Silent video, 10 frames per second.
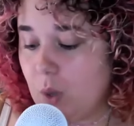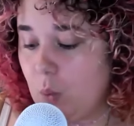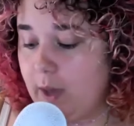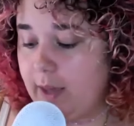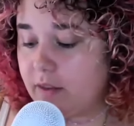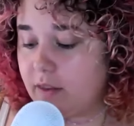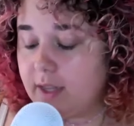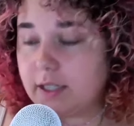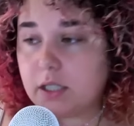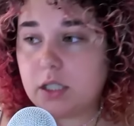with
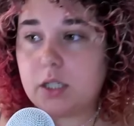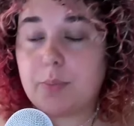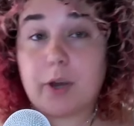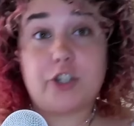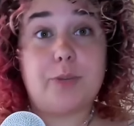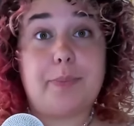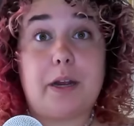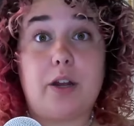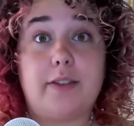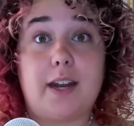this depression
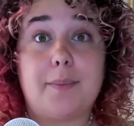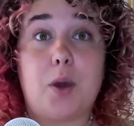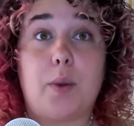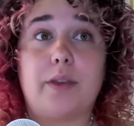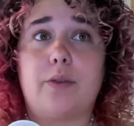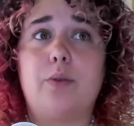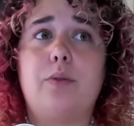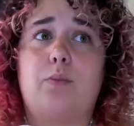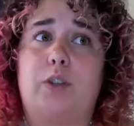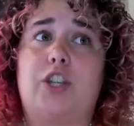period that I'm going through,
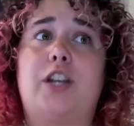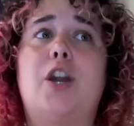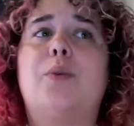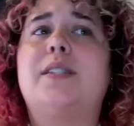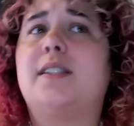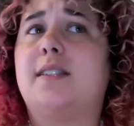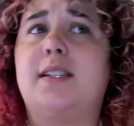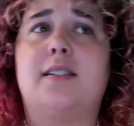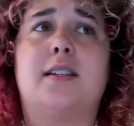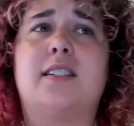which I know it's a
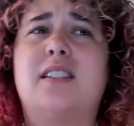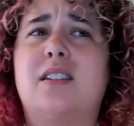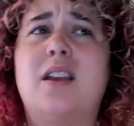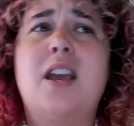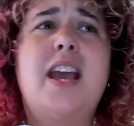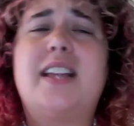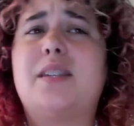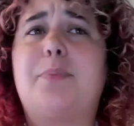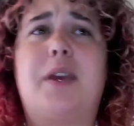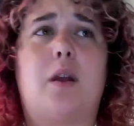season, it's
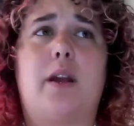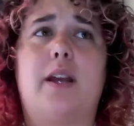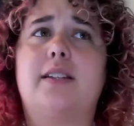a period.